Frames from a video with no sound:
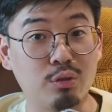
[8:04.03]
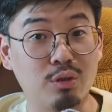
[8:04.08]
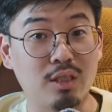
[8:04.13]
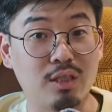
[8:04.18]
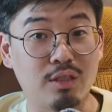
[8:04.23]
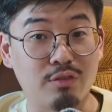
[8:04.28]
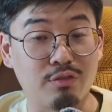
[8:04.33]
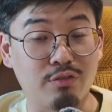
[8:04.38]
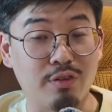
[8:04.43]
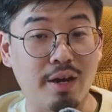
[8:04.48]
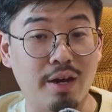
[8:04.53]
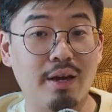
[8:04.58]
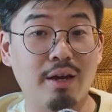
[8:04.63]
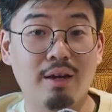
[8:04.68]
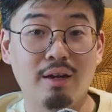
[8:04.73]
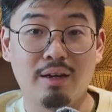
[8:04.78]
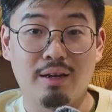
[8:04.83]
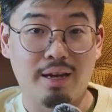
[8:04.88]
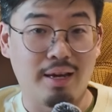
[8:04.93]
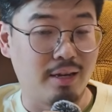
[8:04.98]
to use its
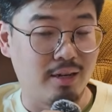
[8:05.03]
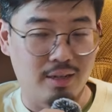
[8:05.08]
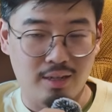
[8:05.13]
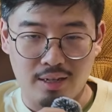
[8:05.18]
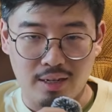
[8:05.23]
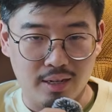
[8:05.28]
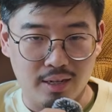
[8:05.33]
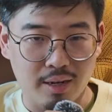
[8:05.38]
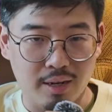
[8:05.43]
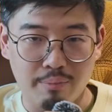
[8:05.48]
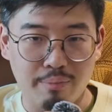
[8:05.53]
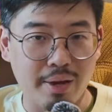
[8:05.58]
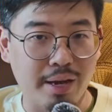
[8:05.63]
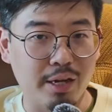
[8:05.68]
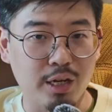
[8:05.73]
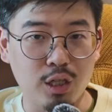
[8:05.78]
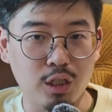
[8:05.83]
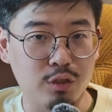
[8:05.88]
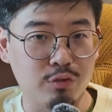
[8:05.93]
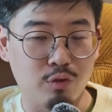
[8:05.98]
effect, and it can get
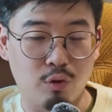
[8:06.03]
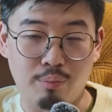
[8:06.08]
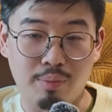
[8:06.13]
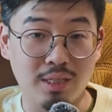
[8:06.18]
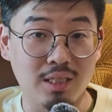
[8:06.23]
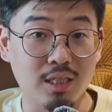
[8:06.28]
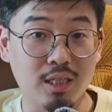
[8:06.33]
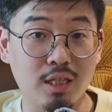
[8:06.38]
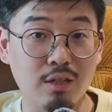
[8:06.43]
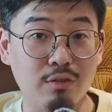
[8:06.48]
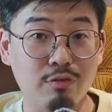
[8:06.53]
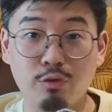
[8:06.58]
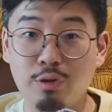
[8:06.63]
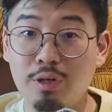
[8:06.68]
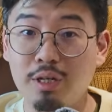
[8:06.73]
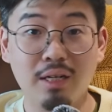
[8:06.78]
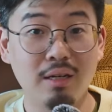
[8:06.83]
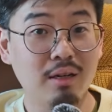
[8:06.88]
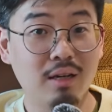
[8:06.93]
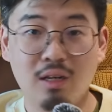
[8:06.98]
banished for basically
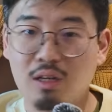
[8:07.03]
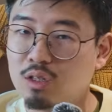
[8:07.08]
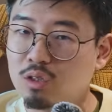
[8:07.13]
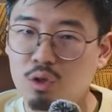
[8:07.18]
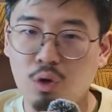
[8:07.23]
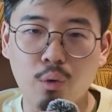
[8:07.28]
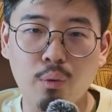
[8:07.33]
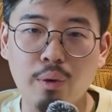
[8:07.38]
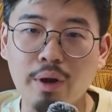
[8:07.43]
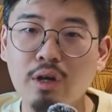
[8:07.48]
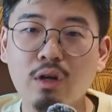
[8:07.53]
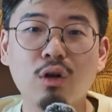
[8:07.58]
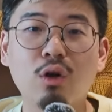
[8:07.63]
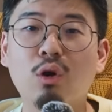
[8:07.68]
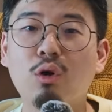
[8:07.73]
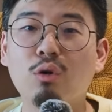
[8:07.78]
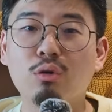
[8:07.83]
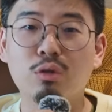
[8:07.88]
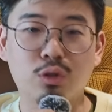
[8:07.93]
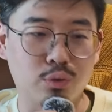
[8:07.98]
free, nowhere
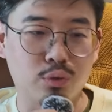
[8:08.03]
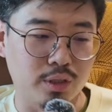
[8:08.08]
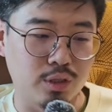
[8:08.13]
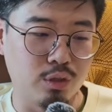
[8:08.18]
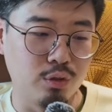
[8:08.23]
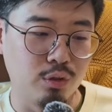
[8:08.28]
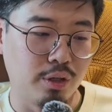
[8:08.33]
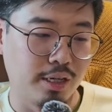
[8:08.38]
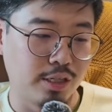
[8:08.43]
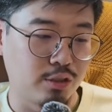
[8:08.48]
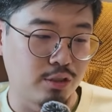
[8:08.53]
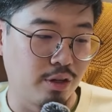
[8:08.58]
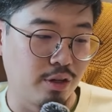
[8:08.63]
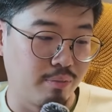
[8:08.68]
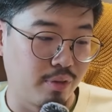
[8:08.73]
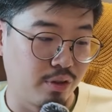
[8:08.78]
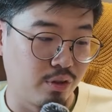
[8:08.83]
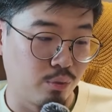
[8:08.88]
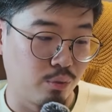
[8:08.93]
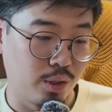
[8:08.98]
close to as good as
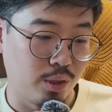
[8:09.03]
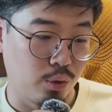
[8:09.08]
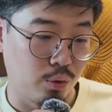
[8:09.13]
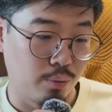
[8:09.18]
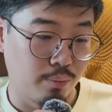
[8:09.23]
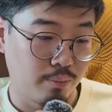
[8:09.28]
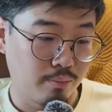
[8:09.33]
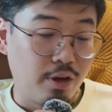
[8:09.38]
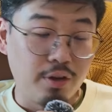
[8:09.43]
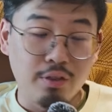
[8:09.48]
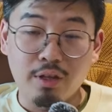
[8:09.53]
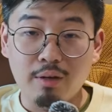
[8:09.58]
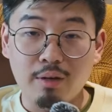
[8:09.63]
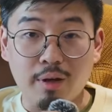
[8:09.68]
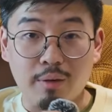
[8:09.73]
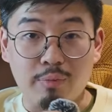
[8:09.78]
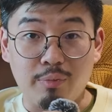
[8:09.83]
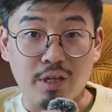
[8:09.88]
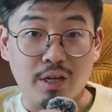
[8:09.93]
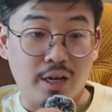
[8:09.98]
Grandmother Willow.
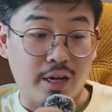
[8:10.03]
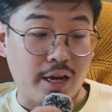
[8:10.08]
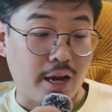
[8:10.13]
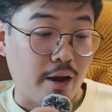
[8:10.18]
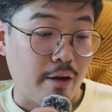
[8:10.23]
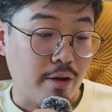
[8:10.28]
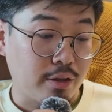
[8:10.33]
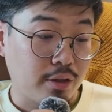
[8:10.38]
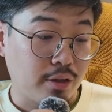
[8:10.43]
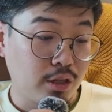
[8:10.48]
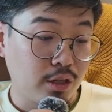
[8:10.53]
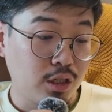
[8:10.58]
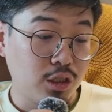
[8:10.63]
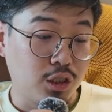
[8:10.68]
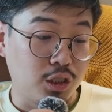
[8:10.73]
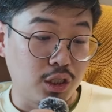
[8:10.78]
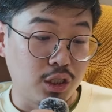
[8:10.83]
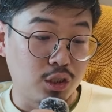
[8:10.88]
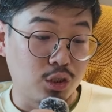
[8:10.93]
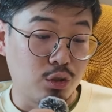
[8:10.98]
Further, by being a character,
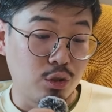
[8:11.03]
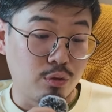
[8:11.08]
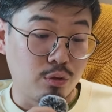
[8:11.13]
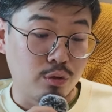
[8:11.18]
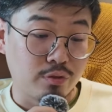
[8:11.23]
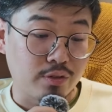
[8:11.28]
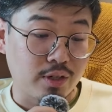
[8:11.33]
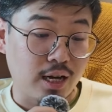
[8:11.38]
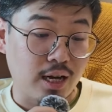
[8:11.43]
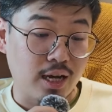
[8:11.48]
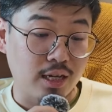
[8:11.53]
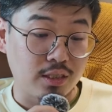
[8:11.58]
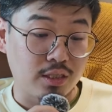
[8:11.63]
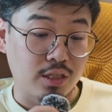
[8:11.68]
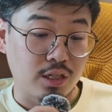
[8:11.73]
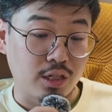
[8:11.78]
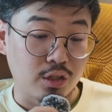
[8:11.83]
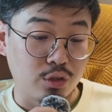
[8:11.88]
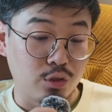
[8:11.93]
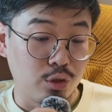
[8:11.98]
she is good with
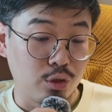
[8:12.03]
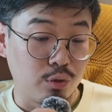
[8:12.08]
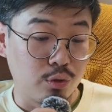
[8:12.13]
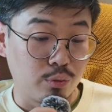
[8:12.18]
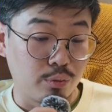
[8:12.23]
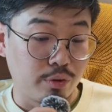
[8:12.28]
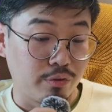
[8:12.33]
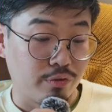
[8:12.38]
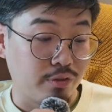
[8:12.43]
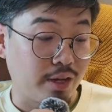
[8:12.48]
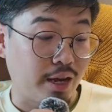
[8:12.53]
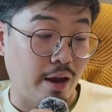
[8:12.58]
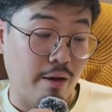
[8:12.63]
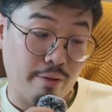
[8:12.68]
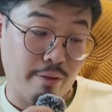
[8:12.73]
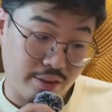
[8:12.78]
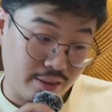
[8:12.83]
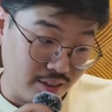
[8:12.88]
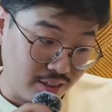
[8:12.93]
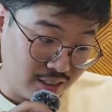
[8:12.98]
cards that are good with
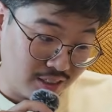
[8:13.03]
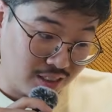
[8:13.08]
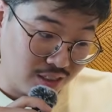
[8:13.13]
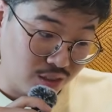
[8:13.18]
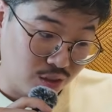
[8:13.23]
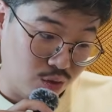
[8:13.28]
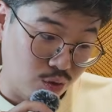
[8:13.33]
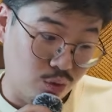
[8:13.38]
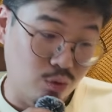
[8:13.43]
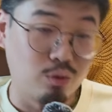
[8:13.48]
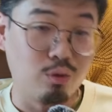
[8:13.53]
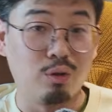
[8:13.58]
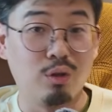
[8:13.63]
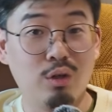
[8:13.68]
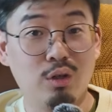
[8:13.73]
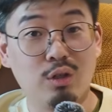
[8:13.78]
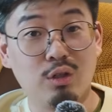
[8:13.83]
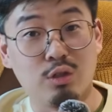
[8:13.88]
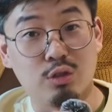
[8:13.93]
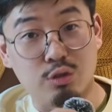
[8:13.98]
characters, so
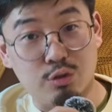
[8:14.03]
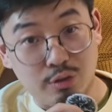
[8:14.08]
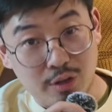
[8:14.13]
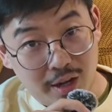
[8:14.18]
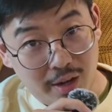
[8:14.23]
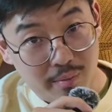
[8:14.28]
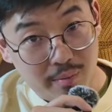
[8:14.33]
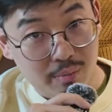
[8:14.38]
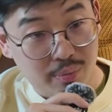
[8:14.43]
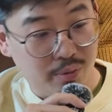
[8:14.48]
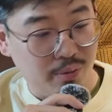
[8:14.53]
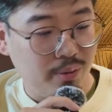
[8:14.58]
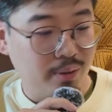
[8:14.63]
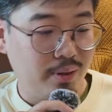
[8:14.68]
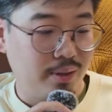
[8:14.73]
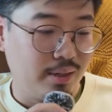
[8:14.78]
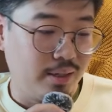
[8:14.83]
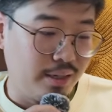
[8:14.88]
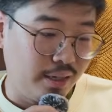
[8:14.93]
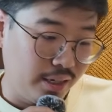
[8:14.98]
Tramp,
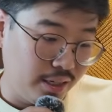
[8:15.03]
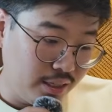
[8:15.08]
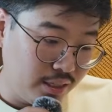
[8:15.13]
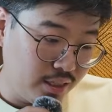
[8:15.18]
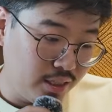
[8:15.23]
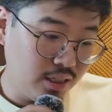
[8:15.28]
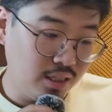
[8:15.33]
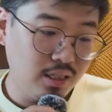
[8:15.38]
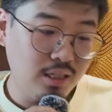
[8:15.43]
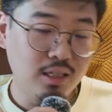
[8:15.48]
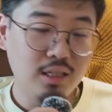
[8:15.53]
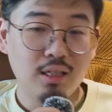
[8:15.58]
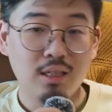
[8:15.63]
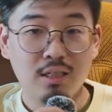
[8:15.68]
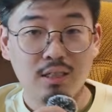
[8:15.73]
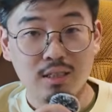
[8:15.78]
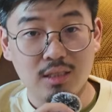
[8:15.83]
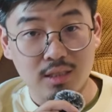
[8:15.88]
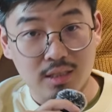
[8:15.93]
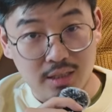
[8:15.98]
Lady,
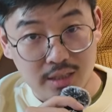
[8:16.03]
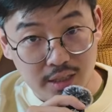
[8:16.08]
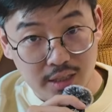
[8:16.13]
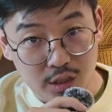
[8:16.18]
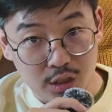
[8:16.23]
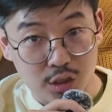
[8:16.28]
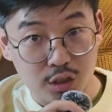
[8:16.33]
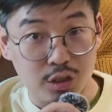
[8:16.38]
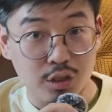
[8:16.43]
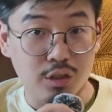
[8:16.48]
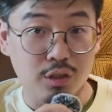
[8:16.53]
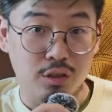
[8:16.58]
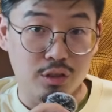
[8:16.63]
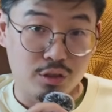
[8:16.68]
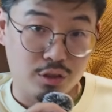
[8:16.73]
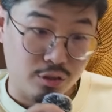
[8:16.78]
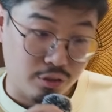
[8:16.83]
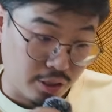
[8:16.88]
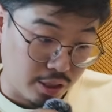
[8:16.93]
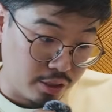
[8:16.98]
Stitch,
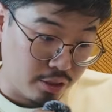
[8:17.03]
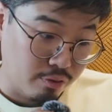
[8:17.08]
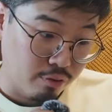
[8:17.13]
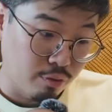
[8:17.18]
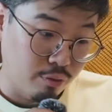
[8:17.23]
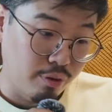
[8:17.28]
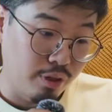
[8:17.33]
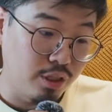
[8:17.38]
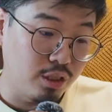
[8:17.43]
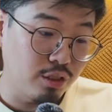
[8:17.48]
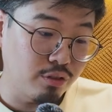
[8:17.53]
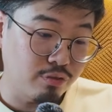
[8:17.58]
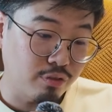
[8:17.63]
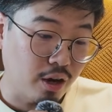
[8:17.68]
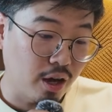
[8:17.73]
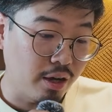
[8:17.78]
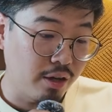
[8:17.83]
Strength of a Raging